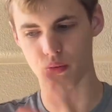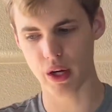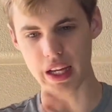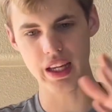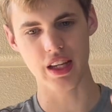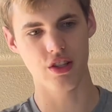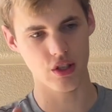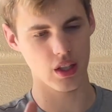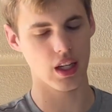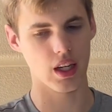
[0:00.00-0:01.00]
rate each,
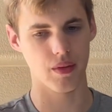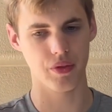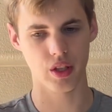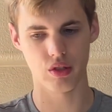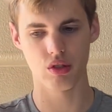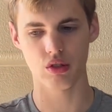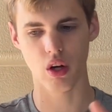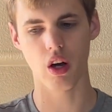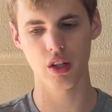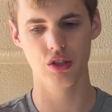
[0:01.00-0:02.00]
um, it's
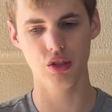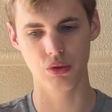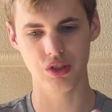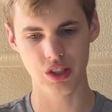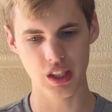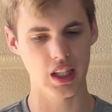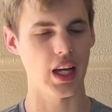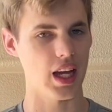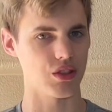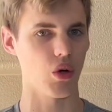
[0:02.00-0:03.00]
hard to see it
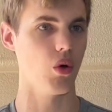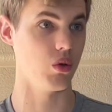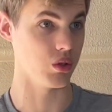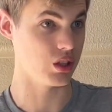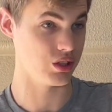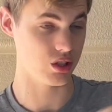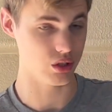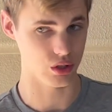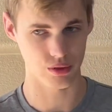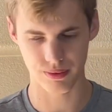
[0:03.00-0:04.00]
as a whole until
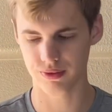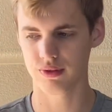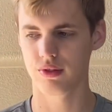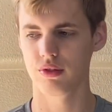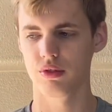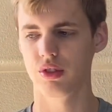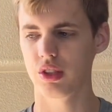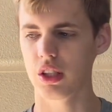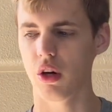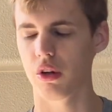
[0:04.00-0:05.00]
you
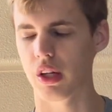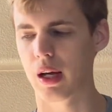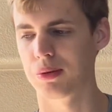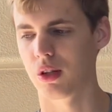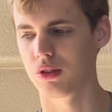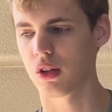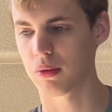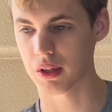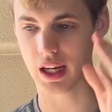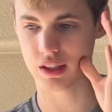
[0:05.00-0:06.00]
see all the episodes. So
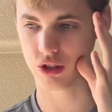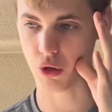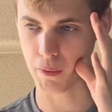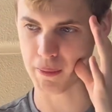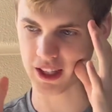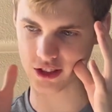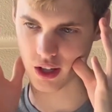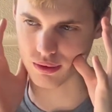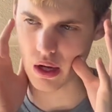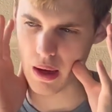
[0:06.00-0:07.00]
I'm kind of just going based
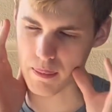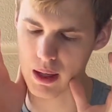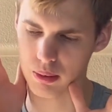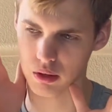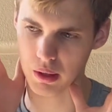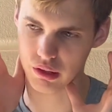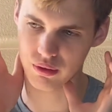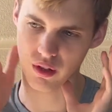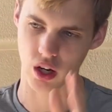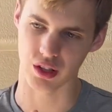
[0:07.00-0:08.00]
off my perspective
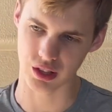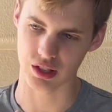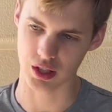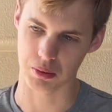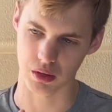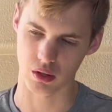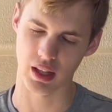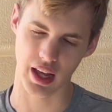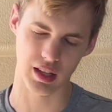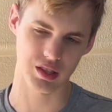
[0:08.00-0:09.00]
on this episode,
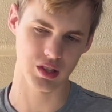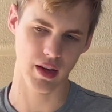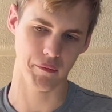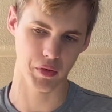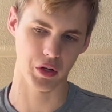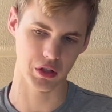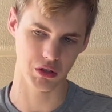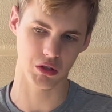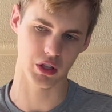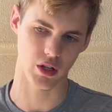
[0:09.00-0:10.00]
that it's not very
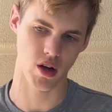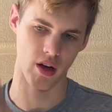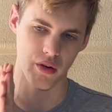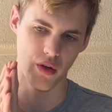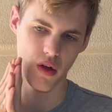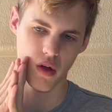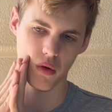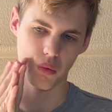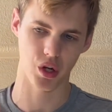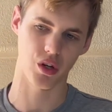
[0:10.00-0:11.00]
clear on
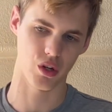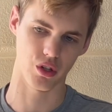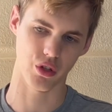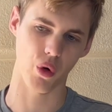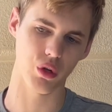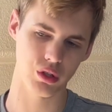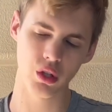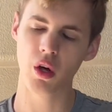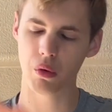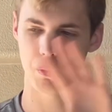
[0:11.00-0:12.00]
what her goal is.
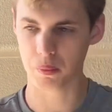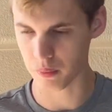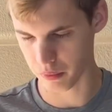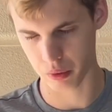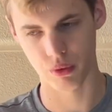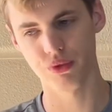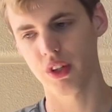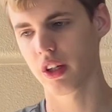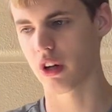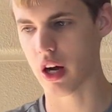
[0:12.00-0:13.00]
We'll, we'll
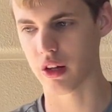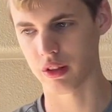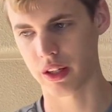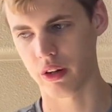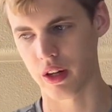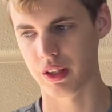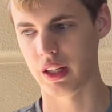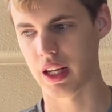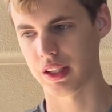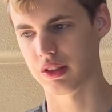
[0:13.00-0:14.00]
figure it out later on in the
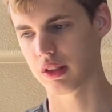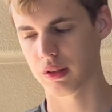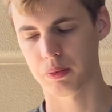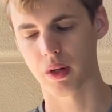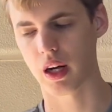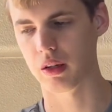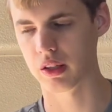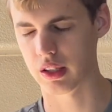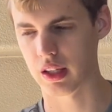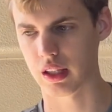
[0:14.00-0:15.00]
next, pro,
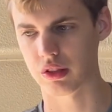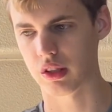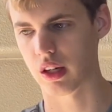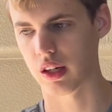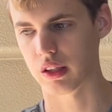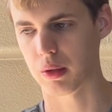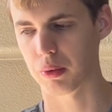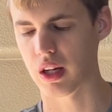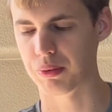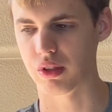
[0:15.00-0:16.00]
in the next uh, couple
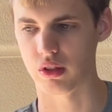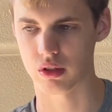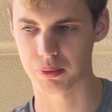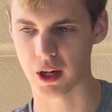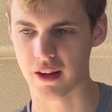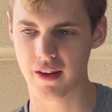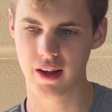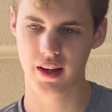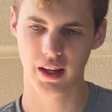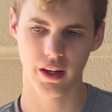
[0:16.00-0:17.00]
episodes. But
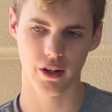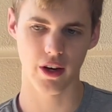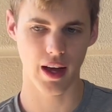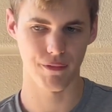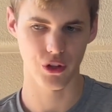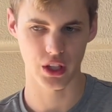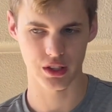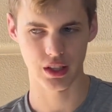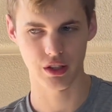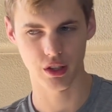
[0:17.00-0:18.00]
Here, I feel like
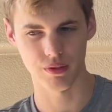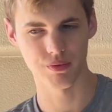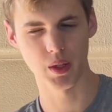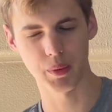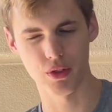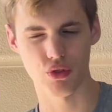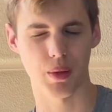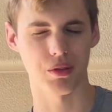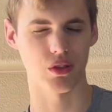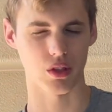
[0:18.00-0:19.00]
they could have maybe
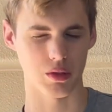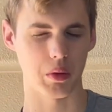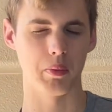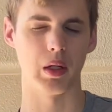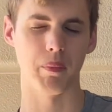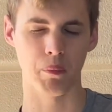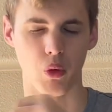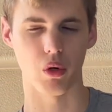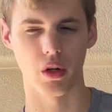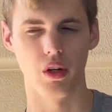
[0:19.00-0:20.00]
dropped a little bit
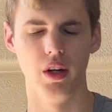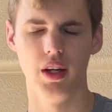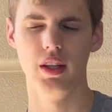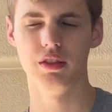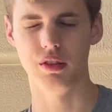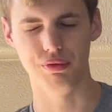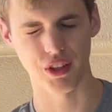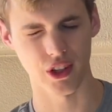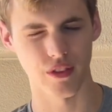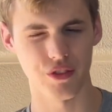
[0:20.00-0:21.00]
more to
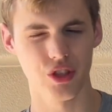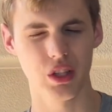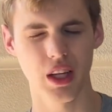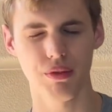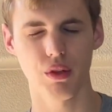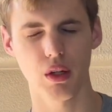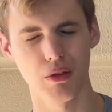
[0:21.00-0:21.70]
figure, to give a